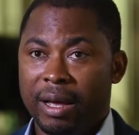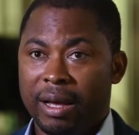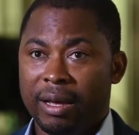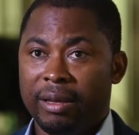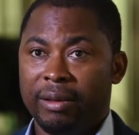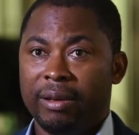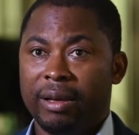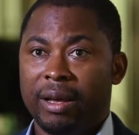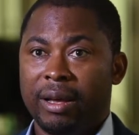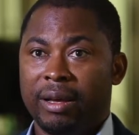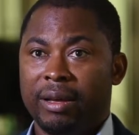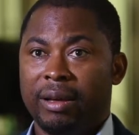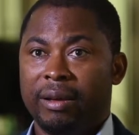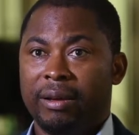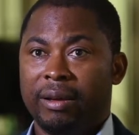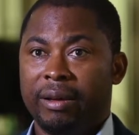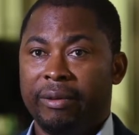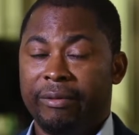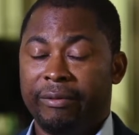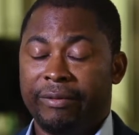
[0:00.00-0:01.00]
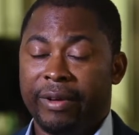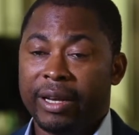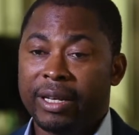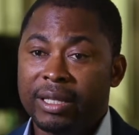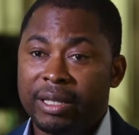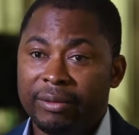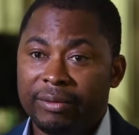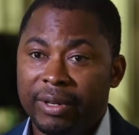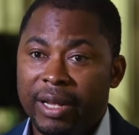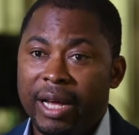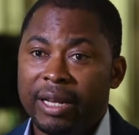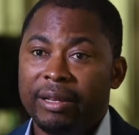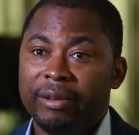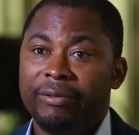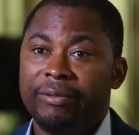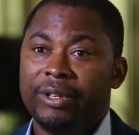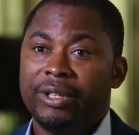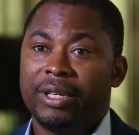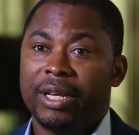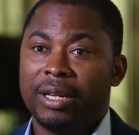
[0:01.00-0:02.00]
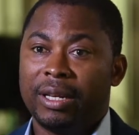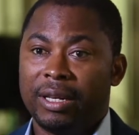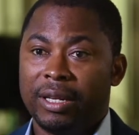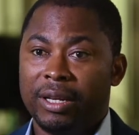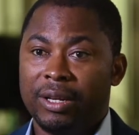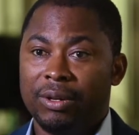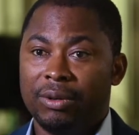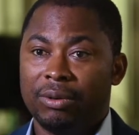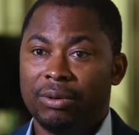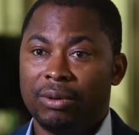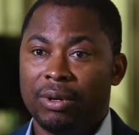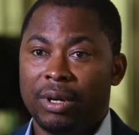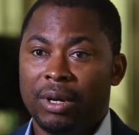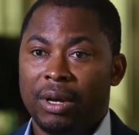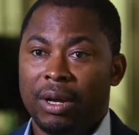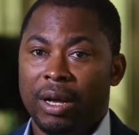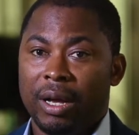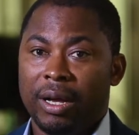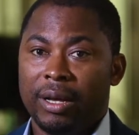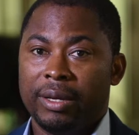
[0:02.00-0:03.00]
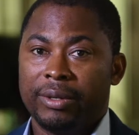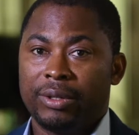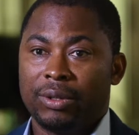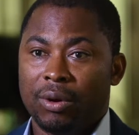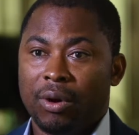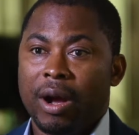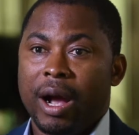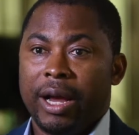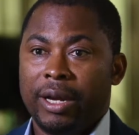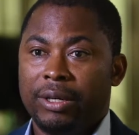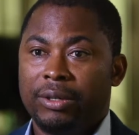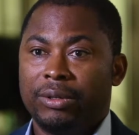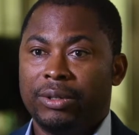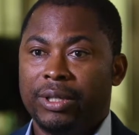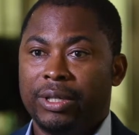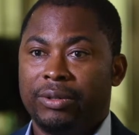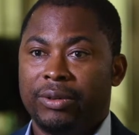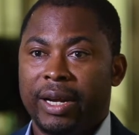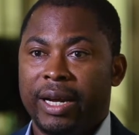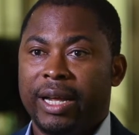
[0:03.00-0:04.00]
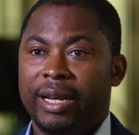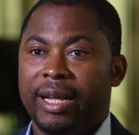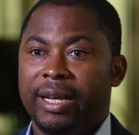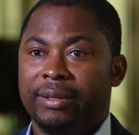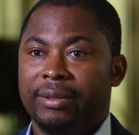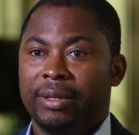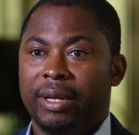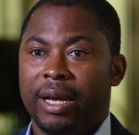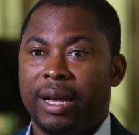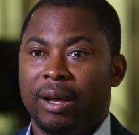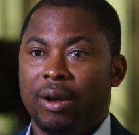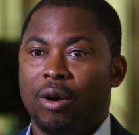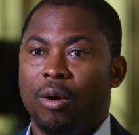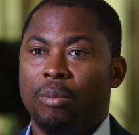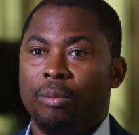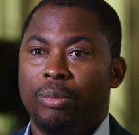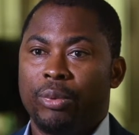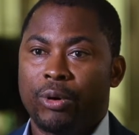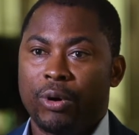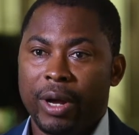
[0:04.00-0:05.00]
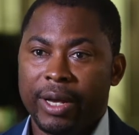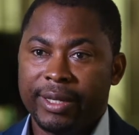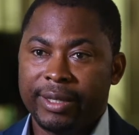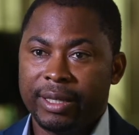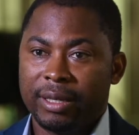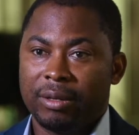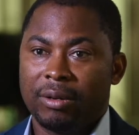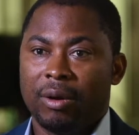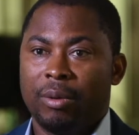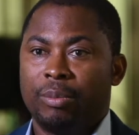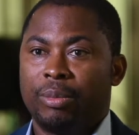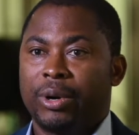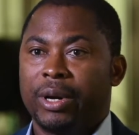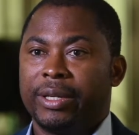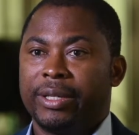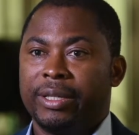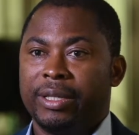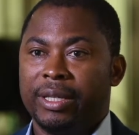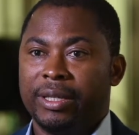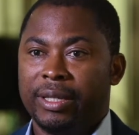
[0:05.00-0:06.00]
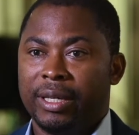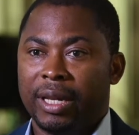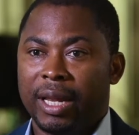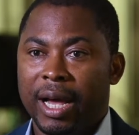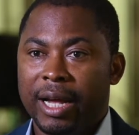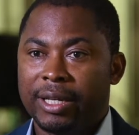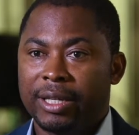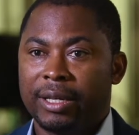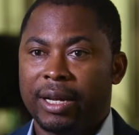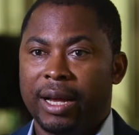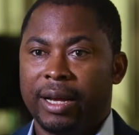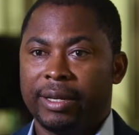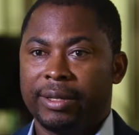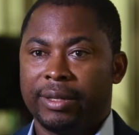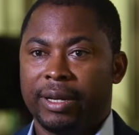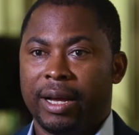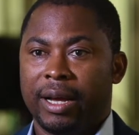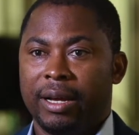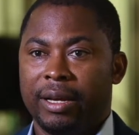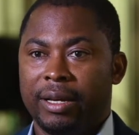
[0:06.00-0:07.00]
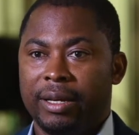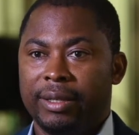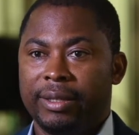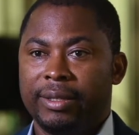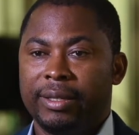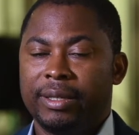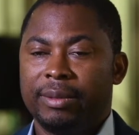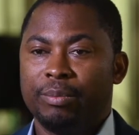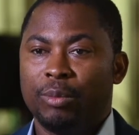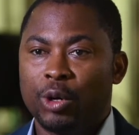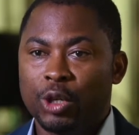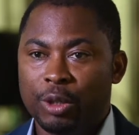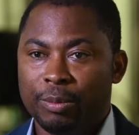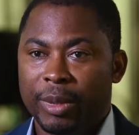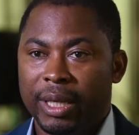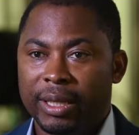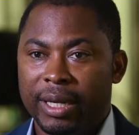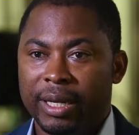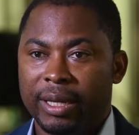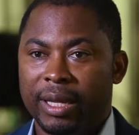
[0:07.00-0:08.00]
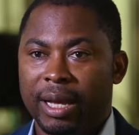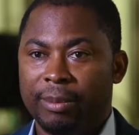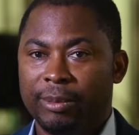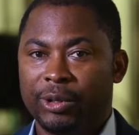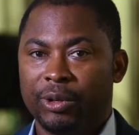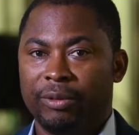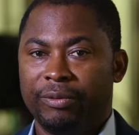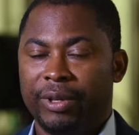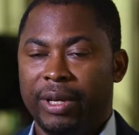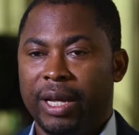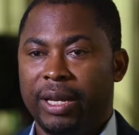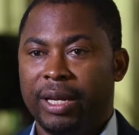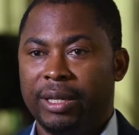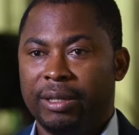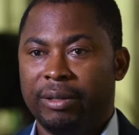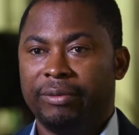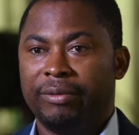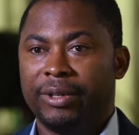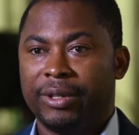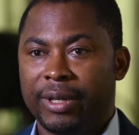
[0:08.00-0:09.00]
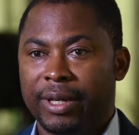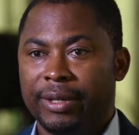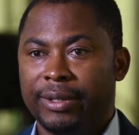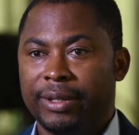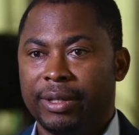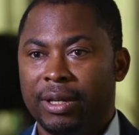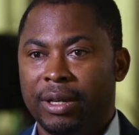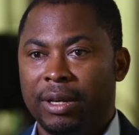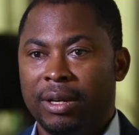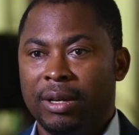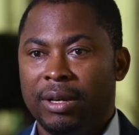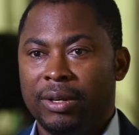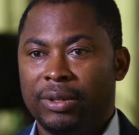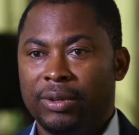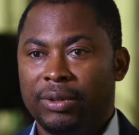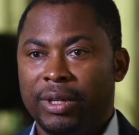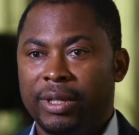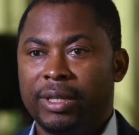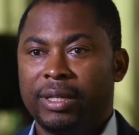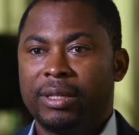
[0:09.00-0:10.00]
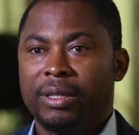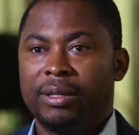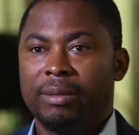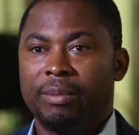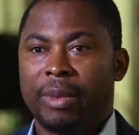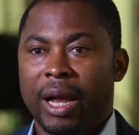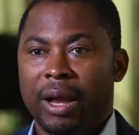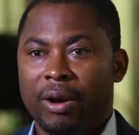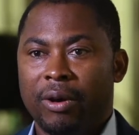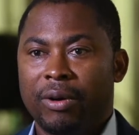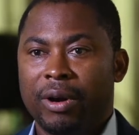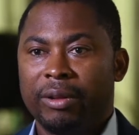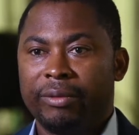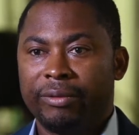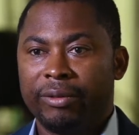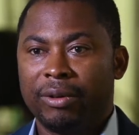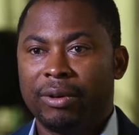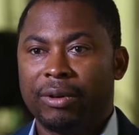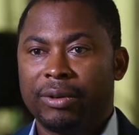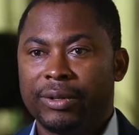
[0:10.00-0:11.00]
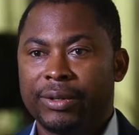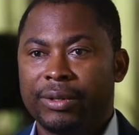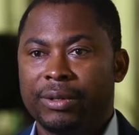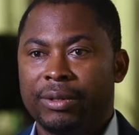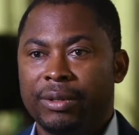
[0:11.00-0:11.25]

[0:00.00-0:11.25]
effectively and efficiently, you know, store hydrogen rather than compressing it in large tanks. It's much better in terms of the energy efficiency. So this is my current focus.